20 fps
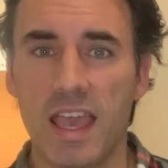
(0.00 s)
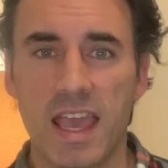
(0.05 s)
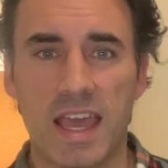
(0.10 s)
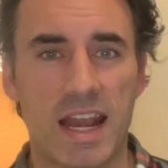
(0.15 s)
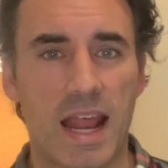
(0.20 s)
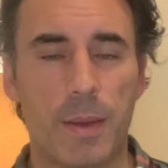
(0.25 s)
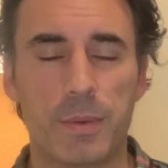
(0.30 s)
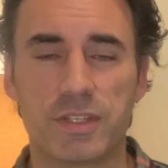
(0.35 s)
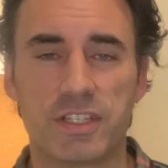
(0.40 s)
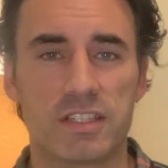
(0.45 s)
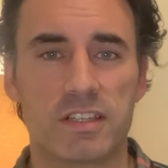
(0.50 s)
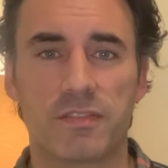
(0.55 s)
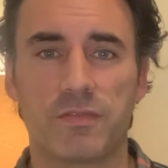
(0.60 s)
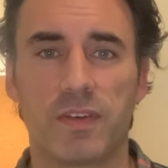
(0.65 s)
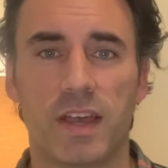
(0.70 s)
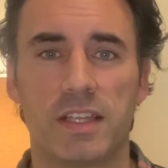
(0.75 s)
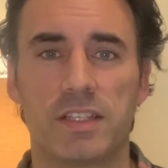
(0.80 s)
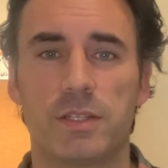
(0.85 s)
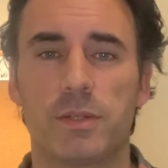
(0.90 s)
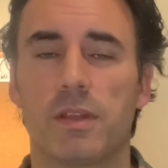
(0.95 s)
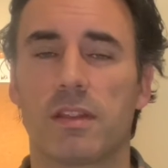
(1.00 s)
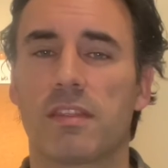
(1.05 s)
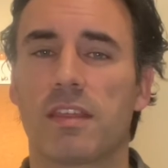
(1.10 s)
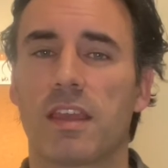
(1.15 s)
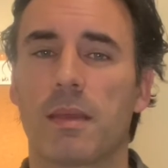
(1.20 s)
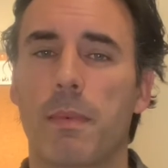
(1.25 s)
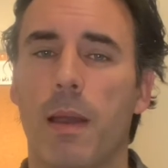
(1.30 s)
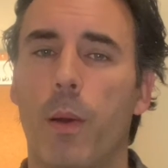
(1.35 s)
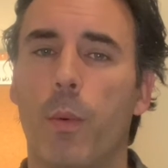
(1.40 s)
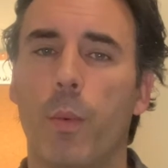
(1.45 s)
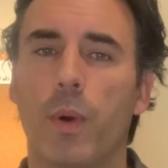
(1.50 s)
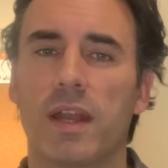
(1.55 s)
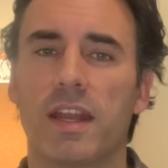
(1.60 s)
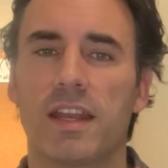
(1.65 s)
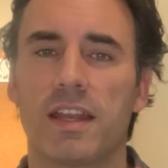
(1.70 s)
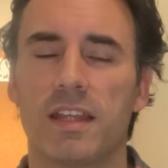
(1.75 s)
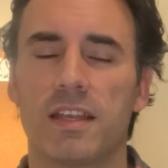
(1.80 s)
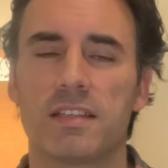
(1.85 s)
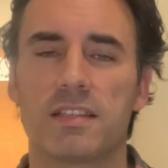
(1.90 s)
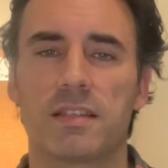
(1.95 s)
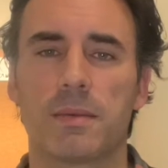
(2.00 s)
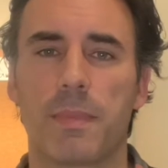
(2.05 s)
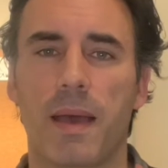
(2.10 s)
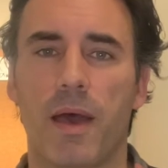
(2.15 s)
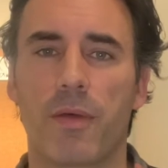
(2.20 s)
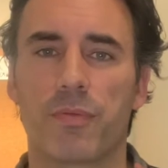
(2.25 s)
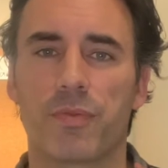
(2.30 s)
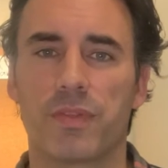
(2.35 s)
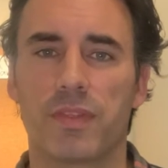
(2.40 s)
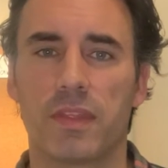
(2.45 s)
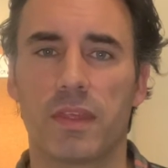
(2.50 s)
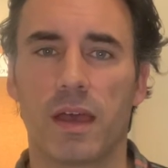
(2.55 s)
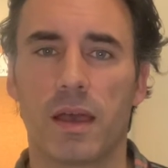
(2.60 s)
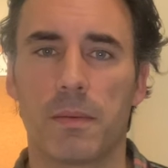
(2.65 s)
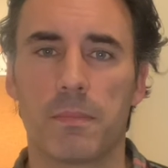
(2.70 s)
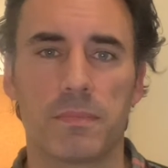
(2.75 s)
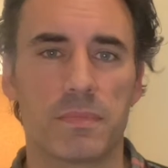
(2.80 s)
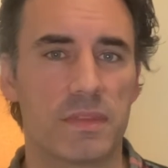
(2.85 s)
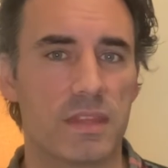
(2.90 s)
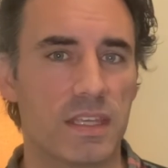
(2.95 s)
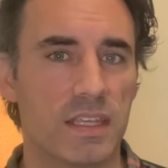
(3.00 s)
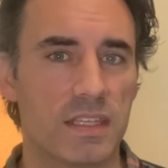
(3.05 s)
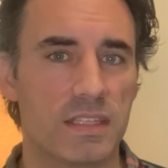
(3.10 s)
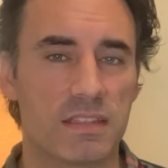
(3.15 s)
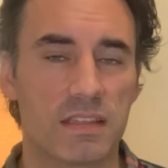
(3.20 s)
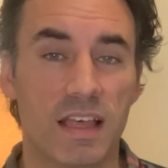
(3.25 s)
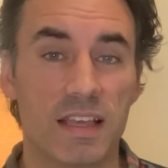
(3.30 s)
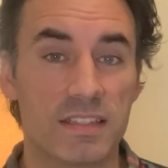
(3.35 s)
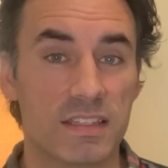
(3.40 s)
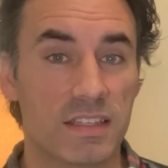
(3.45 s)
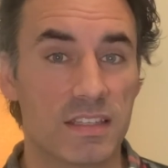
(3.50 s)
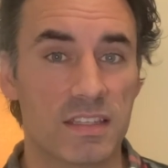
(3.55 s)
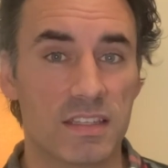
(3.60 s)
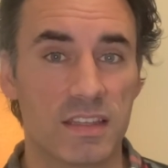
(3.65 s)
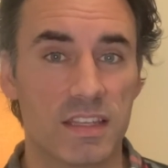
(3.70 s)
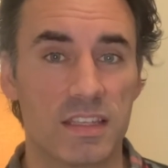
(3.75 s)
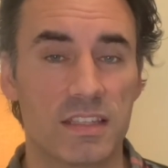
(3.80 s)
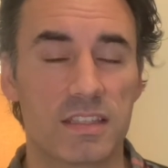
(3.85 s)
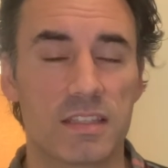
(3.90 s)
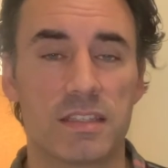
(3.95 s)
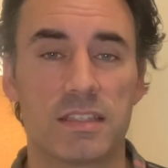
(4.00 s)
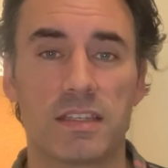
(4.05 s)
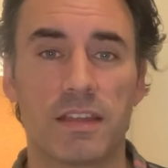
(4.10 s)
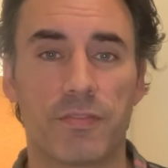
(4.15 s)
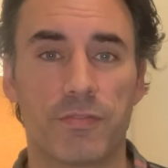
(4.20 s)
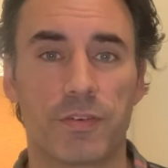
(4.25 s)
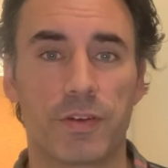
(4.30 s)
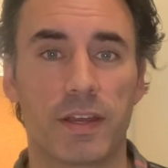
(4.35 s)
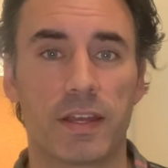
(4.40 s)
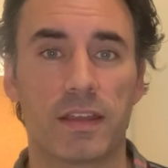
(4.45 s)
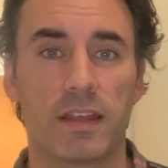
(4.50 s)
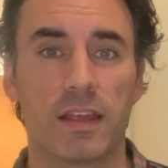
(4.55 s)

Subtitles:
And I would just invite you to think about what it is about these lessons and these different